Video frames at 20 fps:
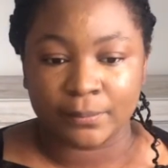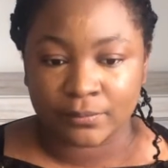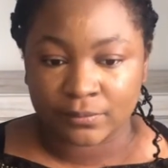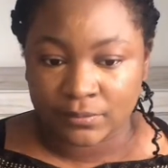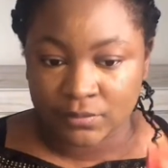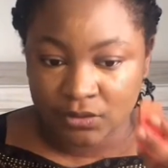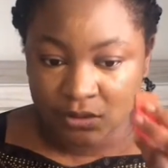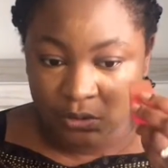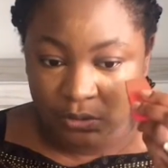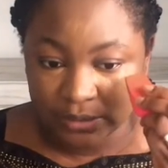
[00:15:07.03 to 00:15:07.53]

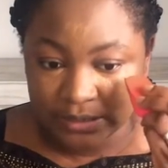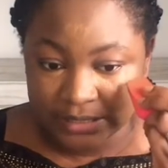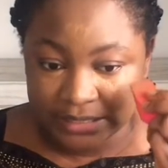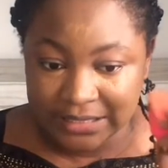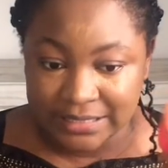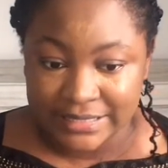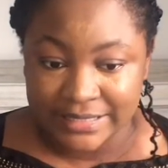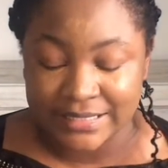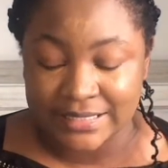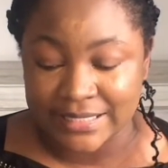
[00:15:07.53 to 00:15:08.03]
So
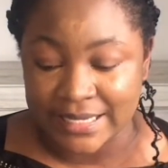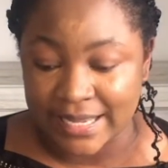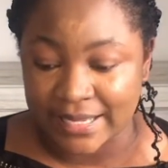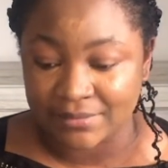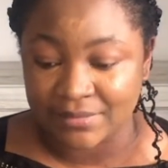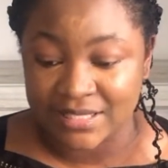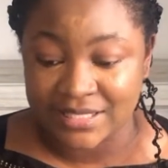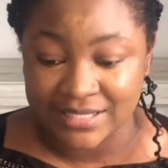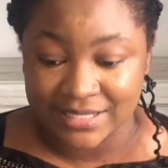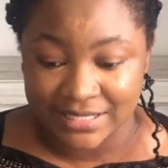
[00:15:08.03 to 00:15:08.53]
this
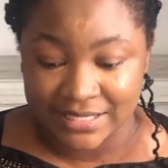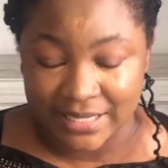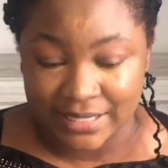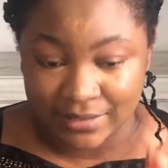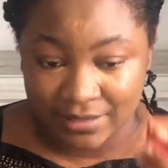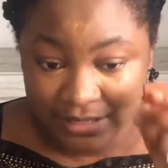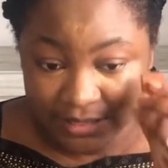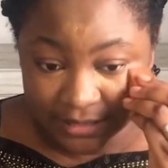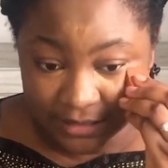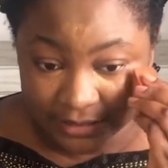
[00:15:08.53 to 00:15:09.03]

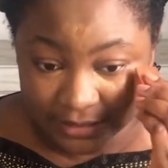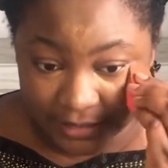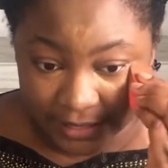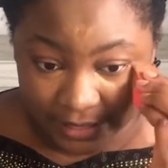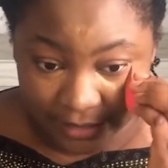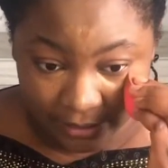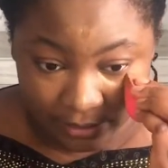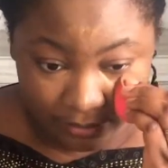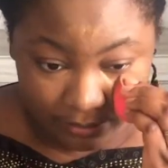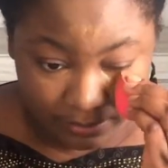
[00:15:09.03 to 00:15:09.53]

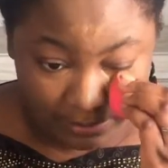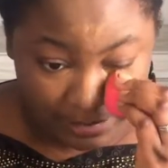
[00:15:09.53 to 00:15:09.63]
year